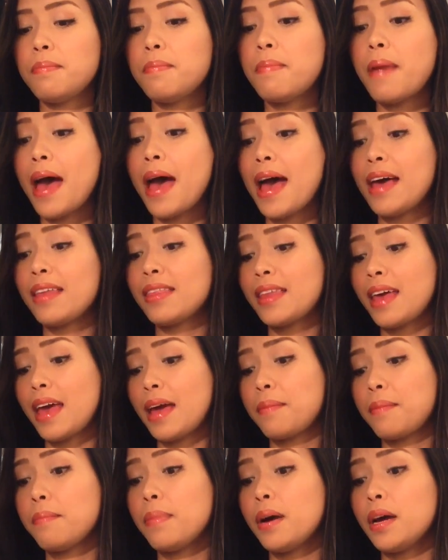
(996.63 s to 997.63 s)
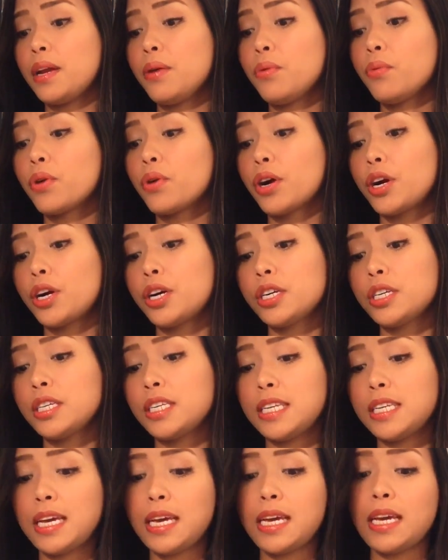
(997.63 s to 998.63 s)
Bath and Body
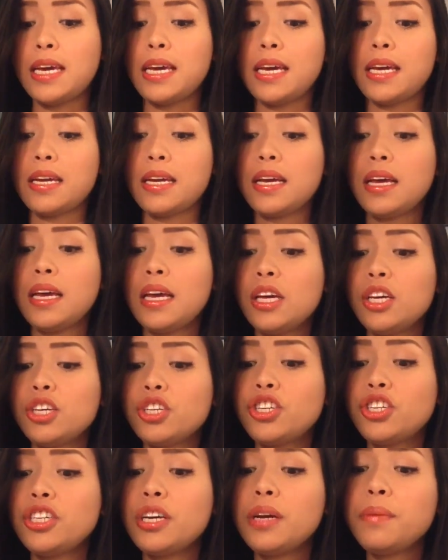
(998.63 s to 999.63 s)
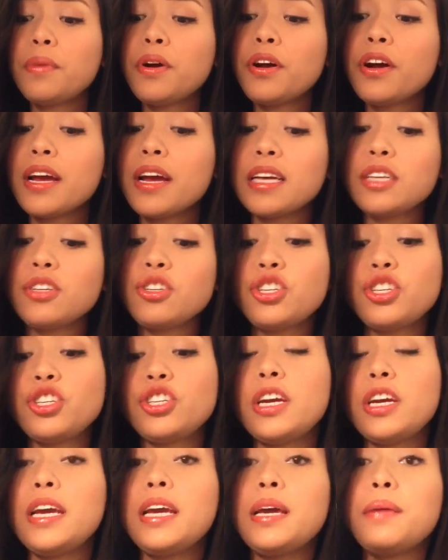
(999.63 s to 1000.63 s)
Works in Shimmer and
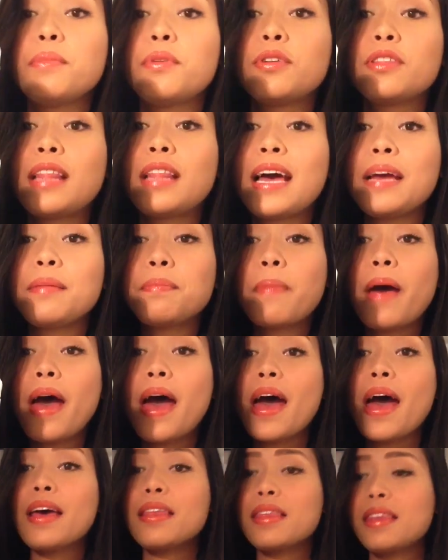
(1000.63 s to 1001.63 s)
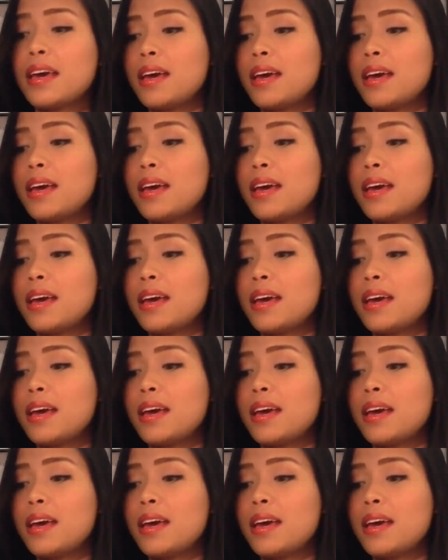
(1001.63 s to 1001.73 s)
She Moonlight Bath.